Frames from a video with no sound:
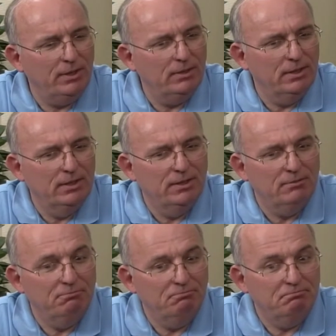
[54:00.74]
helping
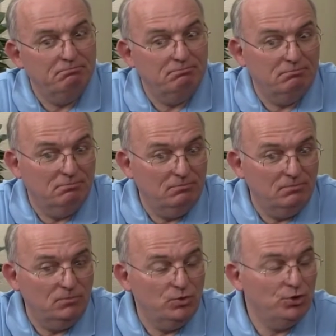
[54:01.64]

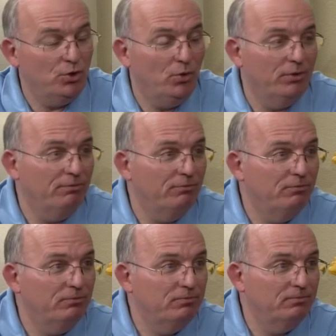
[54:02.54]
show the
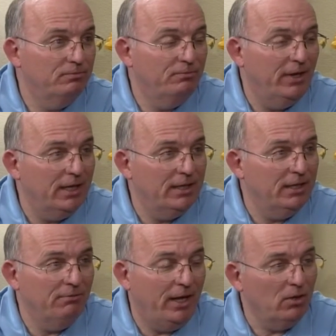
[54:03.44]

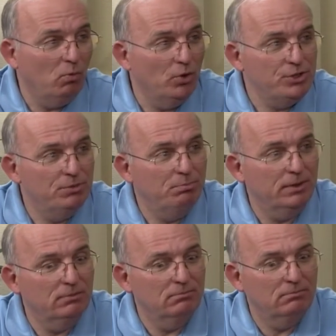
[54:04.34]
vanity of idol
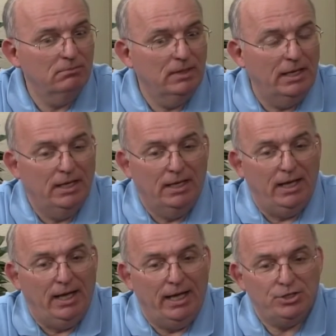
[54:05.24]
worship, and
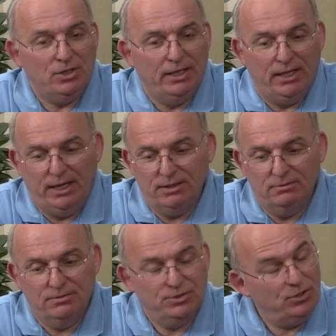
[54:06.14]
actually
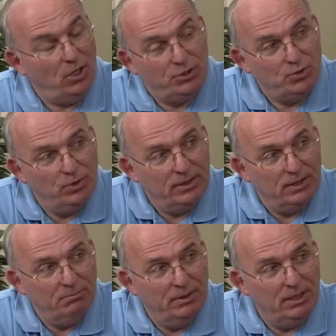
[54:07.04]
had saw
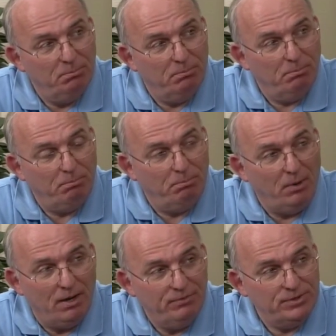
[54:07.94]
to it that many
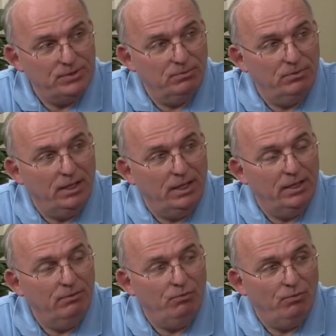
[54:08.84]
prophets
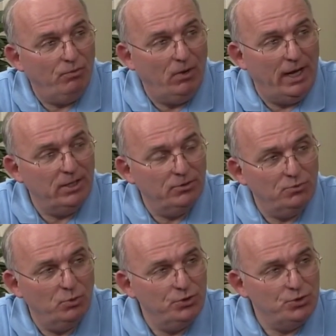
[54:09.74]
for
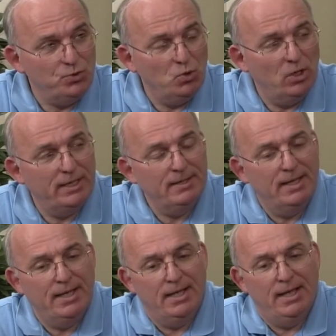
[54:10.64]
idols were
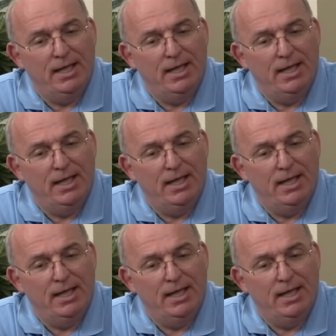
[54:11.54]
destroyed.